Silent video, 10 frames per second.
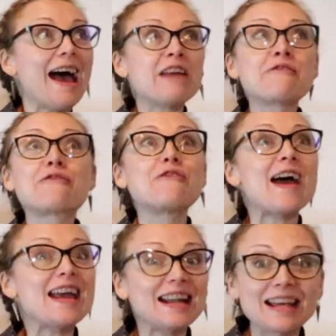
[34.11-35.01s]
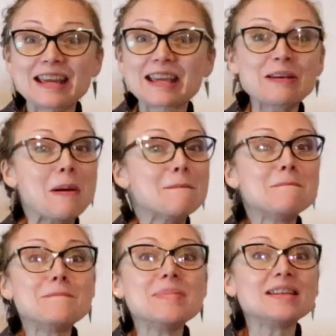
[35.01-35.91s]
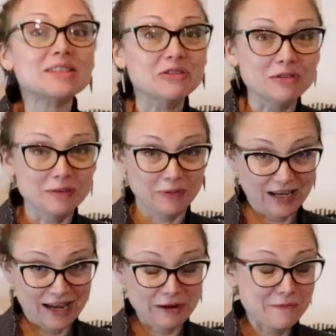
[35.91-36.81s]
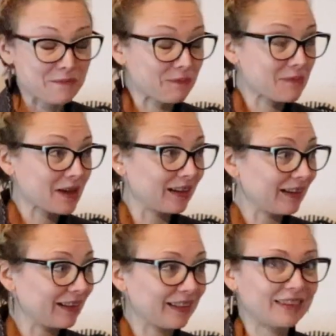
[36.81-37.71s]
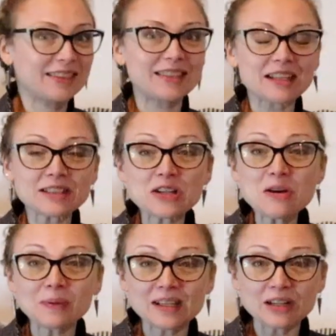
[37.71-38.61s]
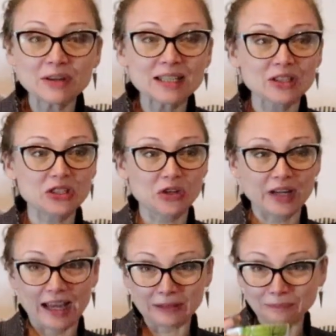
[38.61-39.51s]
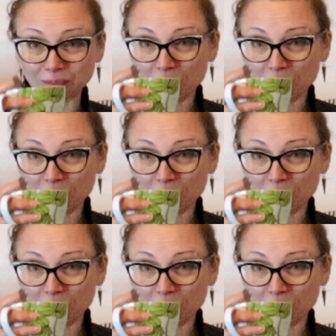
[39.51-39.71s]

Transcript: and failing miserably. There's no bloody research on it.